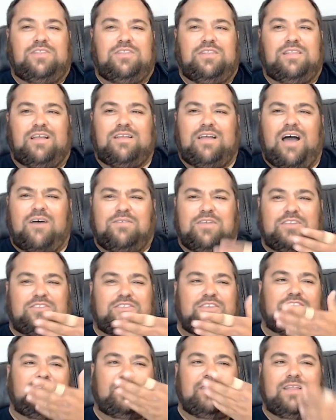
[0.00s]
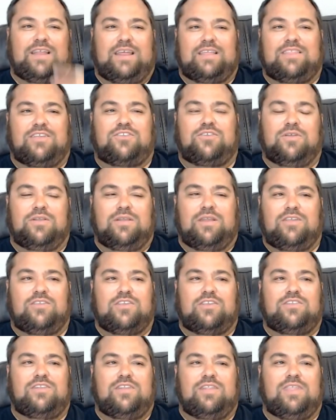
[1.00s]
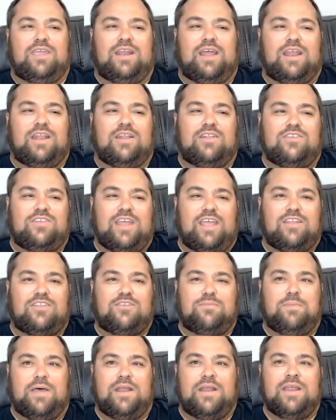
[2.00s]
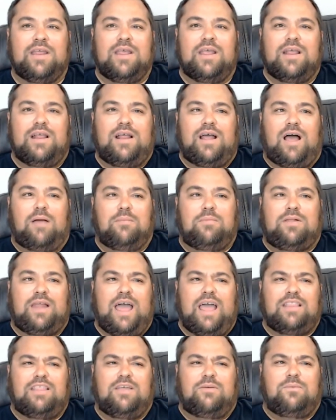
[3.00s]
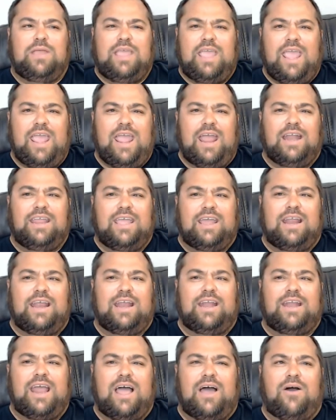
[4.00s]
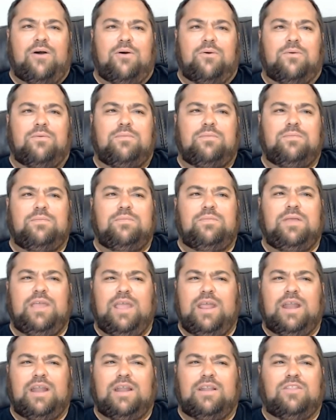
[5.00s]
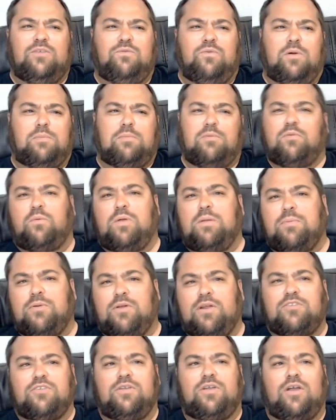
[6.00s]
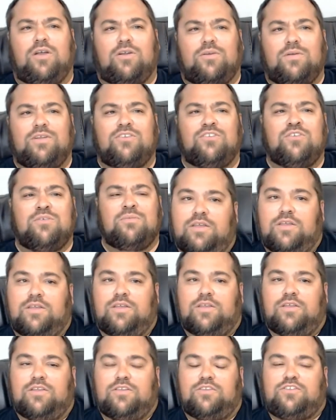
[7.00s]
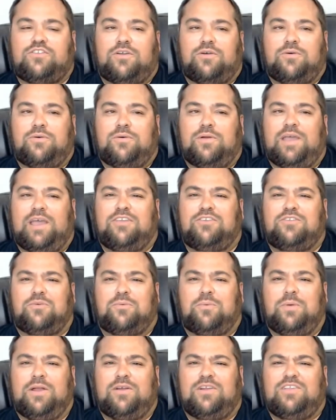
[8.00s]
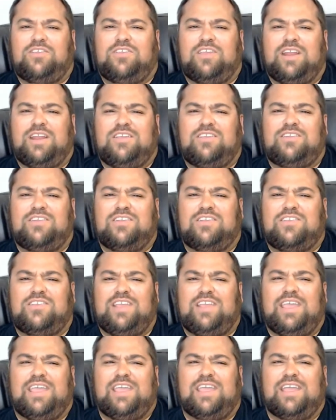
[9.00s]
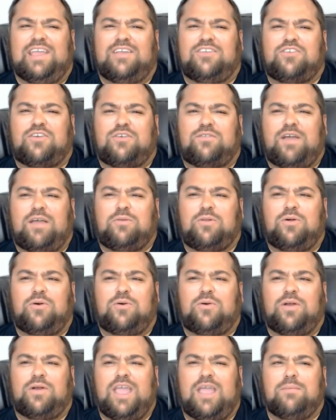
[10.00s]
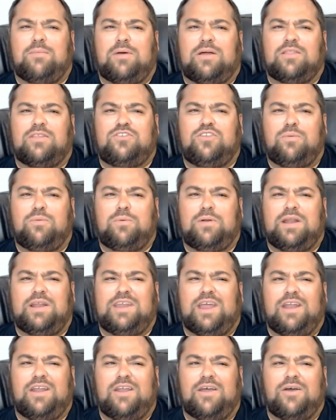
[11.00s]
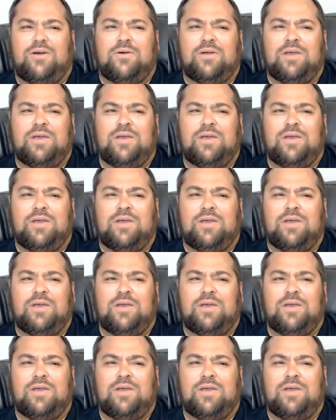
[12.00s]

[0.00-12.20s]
obviously something like this couldn't exist in the United States, but I'm glad that we can get it now in the form of a reproduction cartridge. So as weird as it is to see a survival horror game on the Super Nintendo,